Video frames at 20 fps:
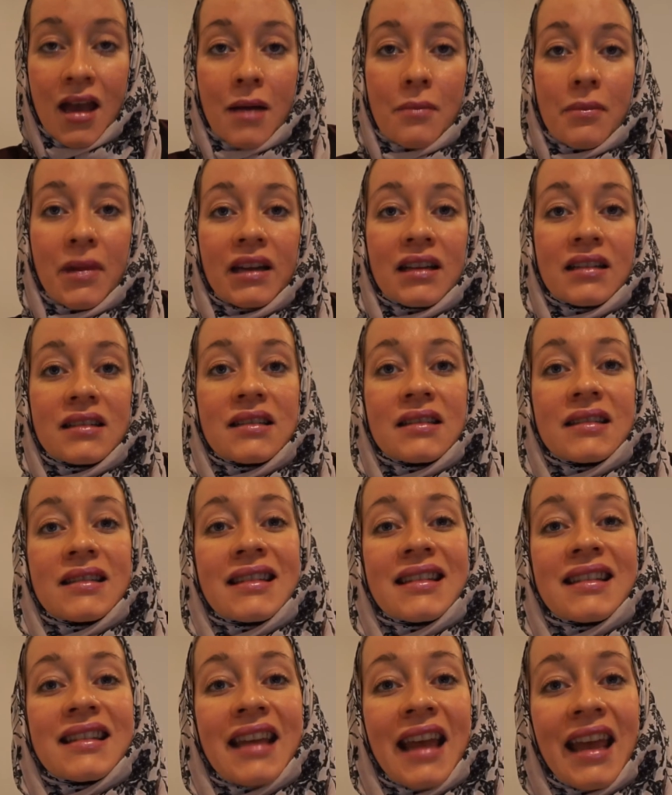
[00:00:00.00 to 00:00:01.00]
but it's
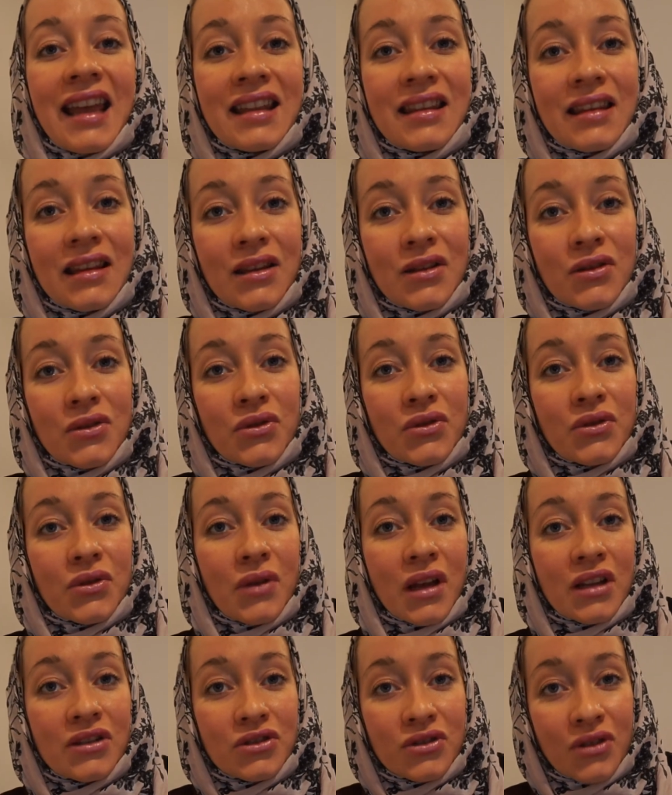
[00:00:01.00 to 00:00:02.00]
dictating you to
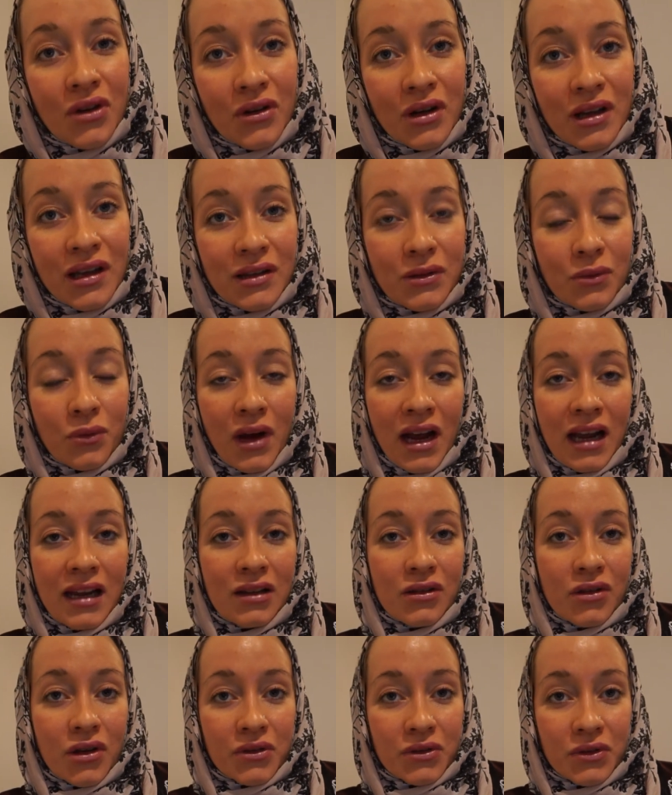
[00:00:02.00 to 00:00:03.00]
enjoy it while
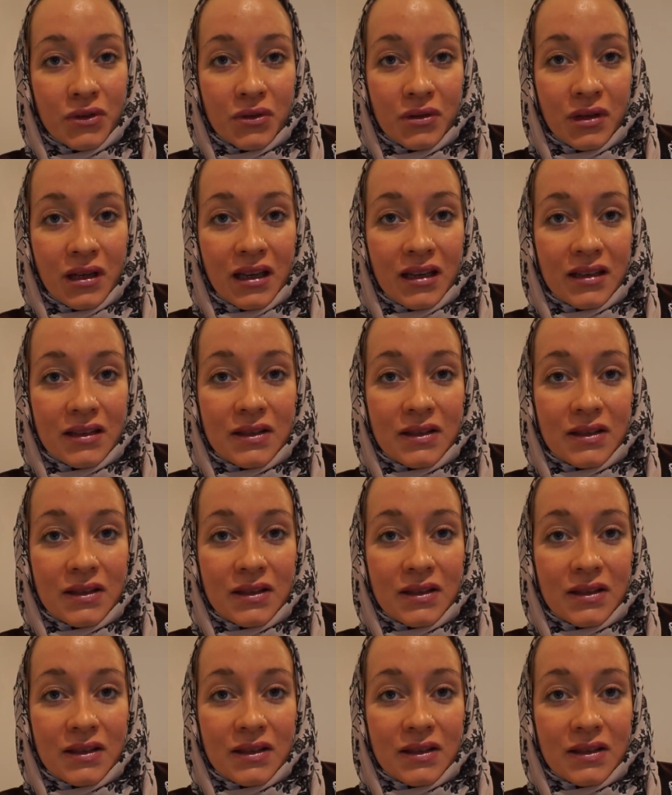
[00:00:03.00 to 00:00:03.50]
you are doing it.